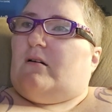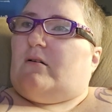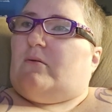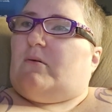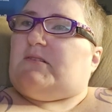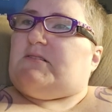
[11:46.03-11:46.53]

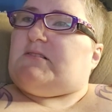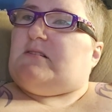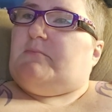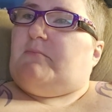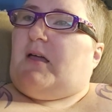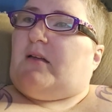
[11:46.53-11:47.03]
What's the
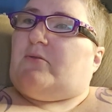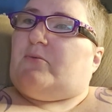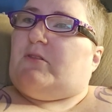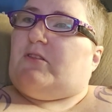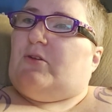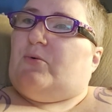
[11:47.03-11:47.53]
matter
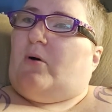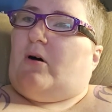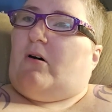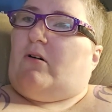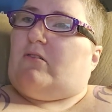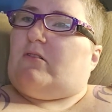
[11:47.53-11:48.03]
with you
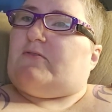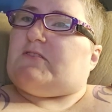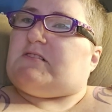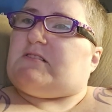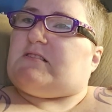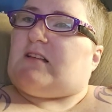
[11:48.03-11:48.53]
all of a
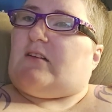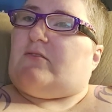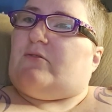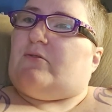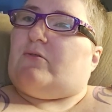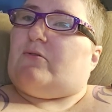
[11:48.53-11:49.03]

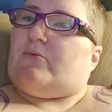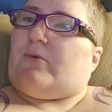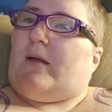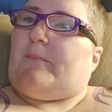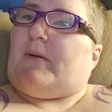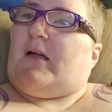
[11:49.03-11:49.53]
sudden,
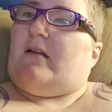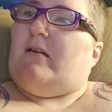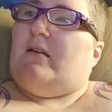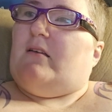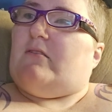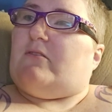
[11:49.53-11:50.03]
Repa?
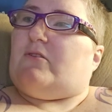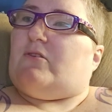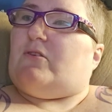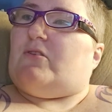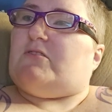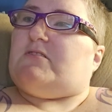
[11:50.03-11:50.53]
The
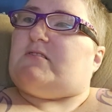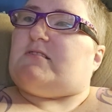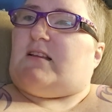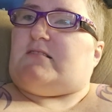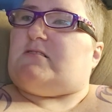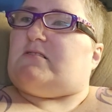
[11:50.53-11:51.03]
girl
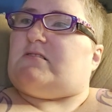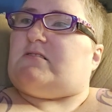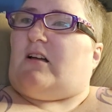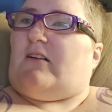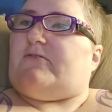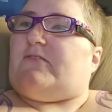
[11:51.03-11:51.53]
said
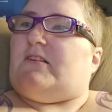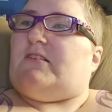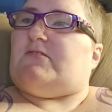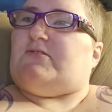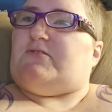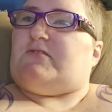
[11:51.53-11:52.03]
softly
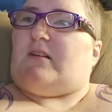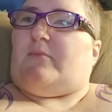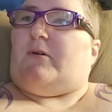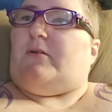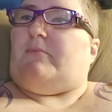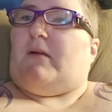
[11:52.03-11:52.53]
to
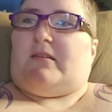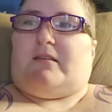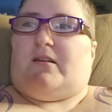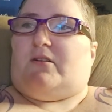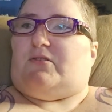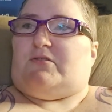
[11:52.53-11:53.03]
someone
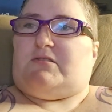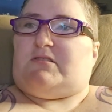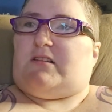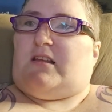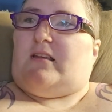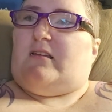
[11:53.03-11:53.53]
Melanie couldn't
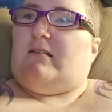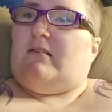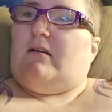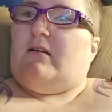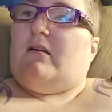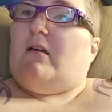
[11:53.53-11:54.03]
see.
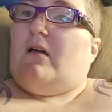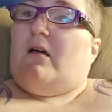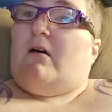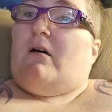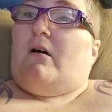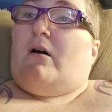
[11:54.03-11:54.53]

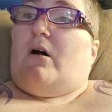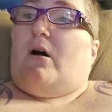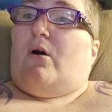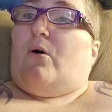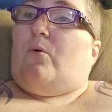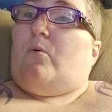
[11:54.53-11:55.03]

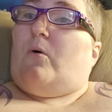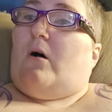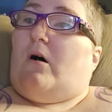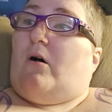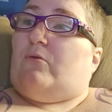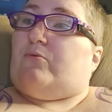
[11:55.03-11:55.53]
Oh,
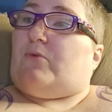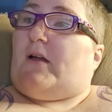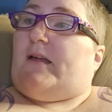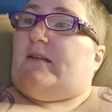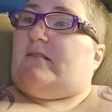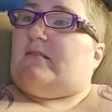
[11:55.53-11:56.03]
all
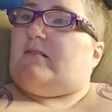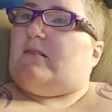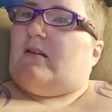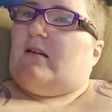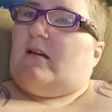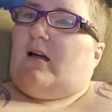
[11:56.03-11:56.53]
right.
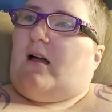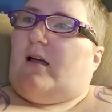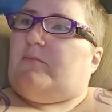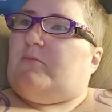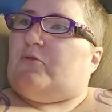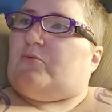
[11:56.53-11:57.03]

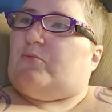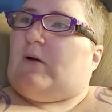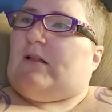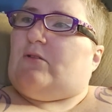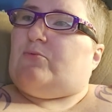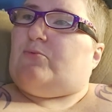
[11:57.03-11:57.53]
I'm
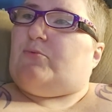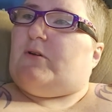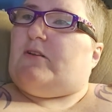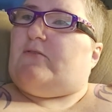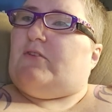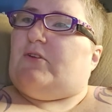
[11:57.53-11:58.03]
well rid
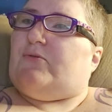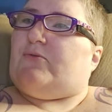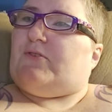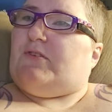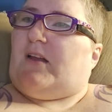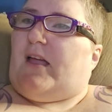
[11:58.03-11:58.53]
of you
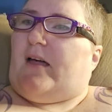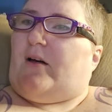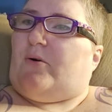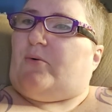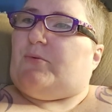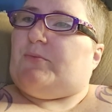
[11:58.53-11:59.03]
for
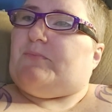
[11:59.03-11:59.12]
now.